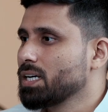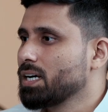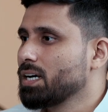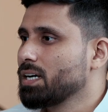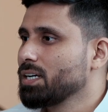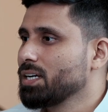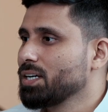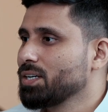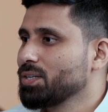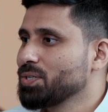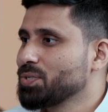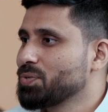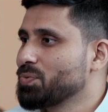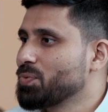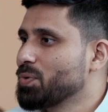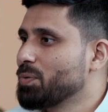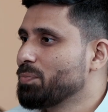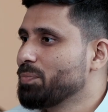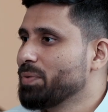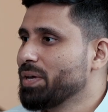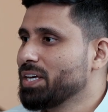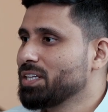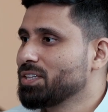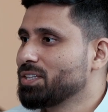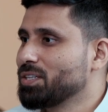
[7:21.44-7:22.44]
Yeah, it will
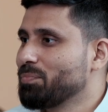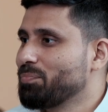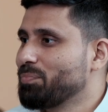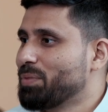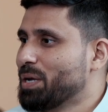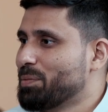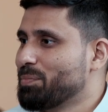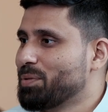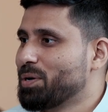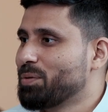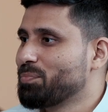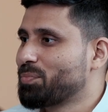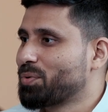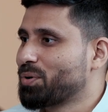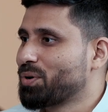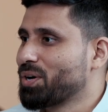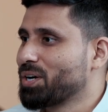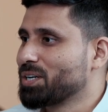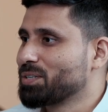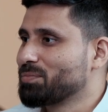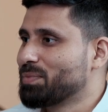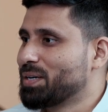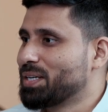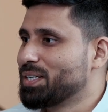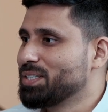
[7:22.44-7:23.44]
make the payment
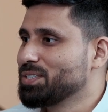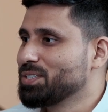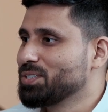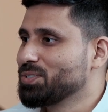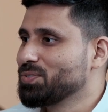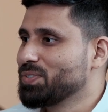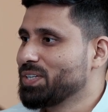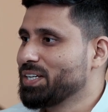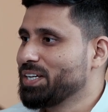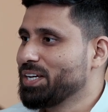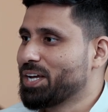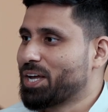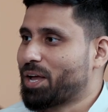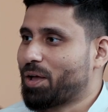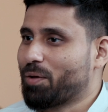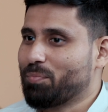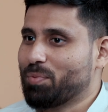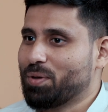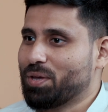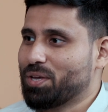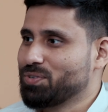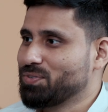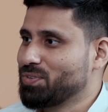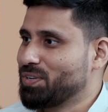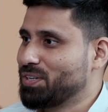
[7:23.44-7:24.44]
product managers very
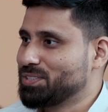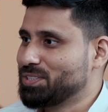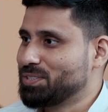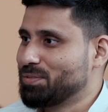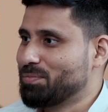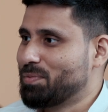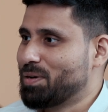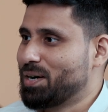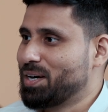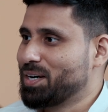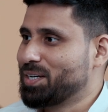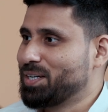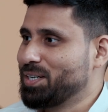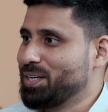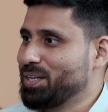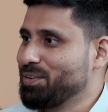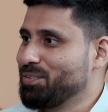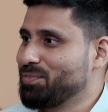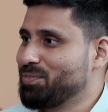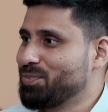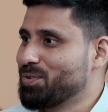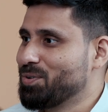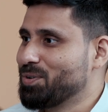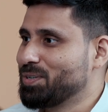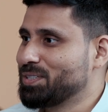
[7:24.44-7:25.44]
happy, as well as the
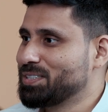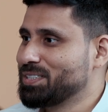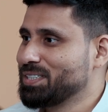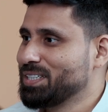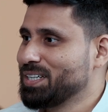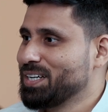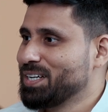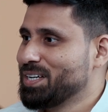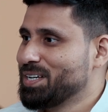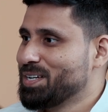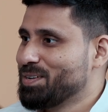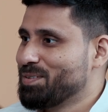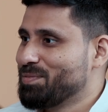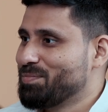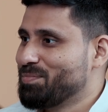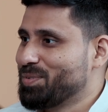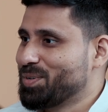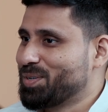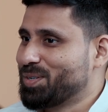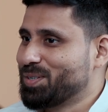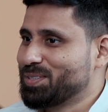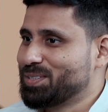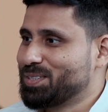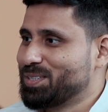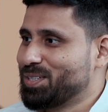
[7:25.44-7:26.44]
marketing folks,
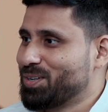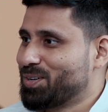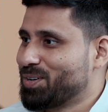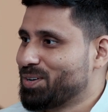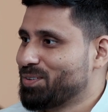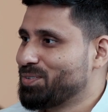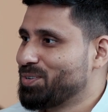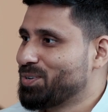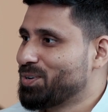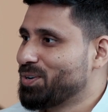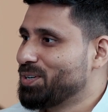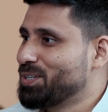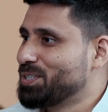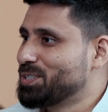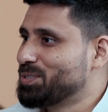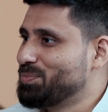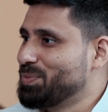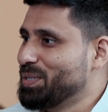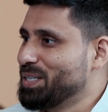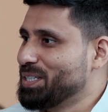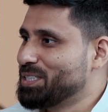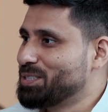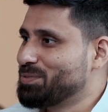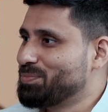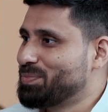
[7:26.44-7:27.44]
because a lot of dollars
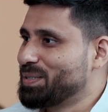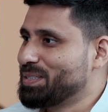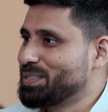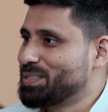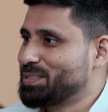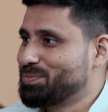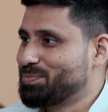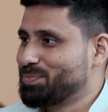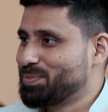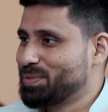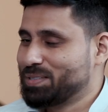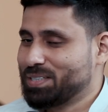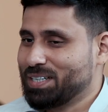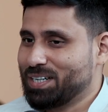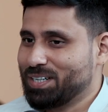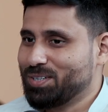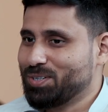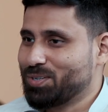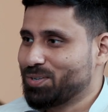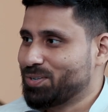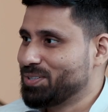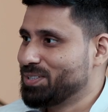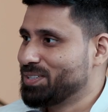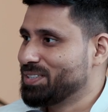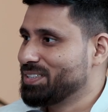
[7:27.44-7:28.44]
being
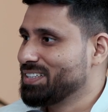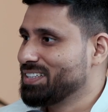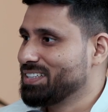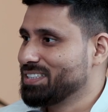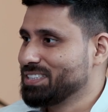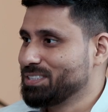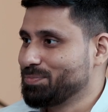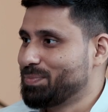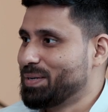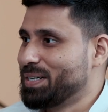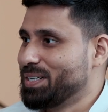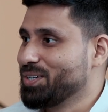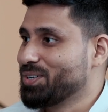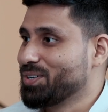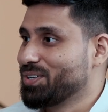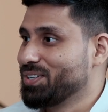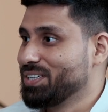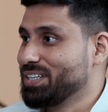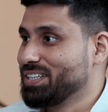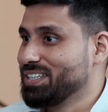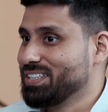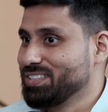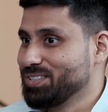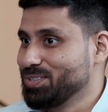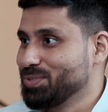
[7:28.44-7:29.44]
spent
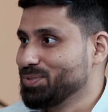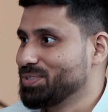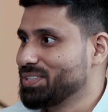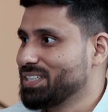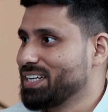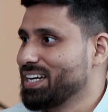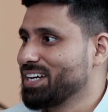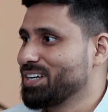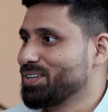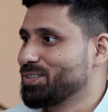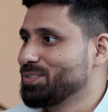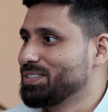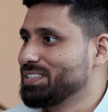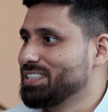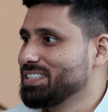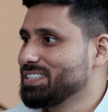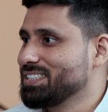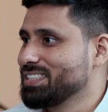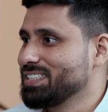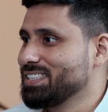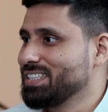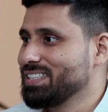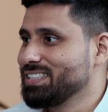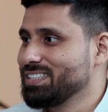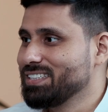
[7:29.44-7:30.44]
on user
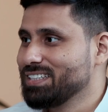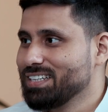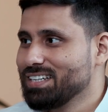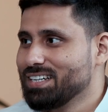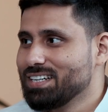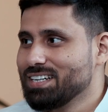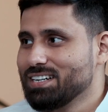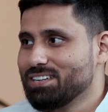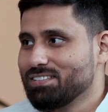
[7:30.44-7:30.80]
acquisition, and